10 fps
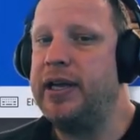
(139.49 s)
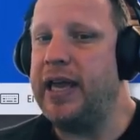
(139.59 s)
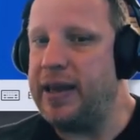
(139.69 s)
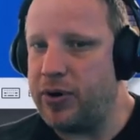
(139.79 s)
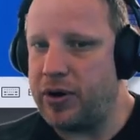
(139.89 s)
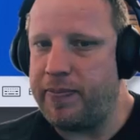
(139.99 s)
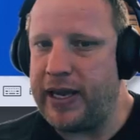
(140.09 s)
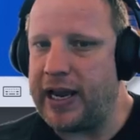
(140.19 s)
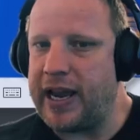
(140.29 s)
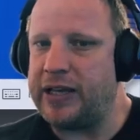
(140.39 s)
ebook,
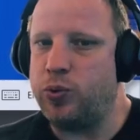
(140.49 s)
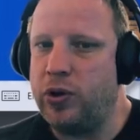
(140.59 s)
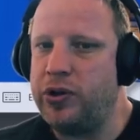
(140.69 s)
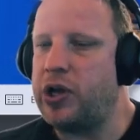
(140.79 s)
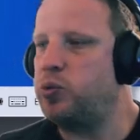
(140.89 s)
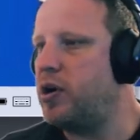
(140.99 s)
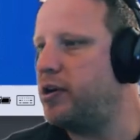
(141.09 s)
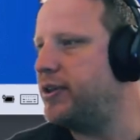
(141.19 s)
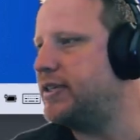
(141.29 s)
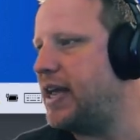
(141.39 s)
meaning it will not work
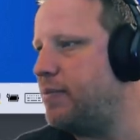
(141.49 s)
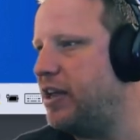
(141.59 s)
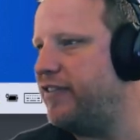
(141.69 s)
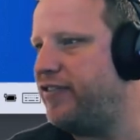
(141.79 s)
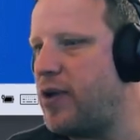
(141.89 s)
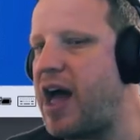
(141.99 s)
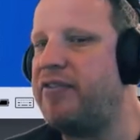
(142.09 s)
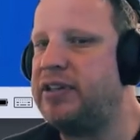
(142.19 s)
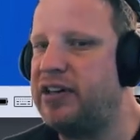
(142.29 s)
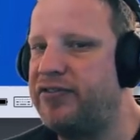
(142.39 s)
the same if you have
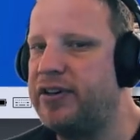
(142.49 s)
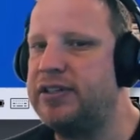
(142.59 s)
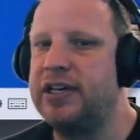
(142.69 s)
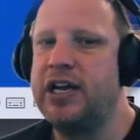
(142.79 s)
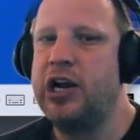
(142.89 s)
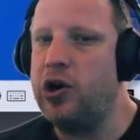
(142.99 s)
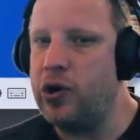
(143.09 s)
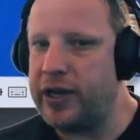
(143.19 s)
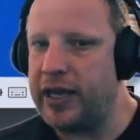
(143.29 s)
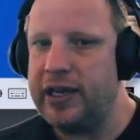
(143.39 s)
a different
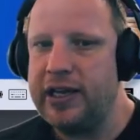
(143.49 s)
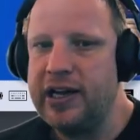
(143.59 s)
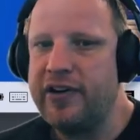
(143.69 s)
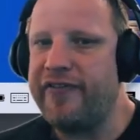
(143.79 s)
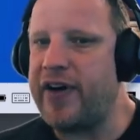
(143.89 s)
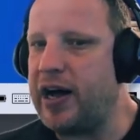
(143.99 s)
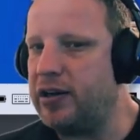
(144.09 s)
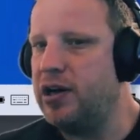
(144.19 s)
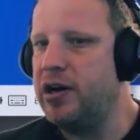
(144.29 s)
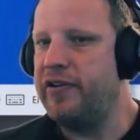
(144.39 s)
looking
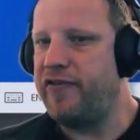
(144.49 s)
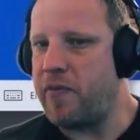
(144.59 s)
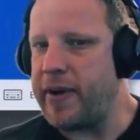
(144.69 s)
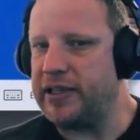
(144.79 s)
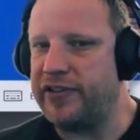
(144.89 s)
file format.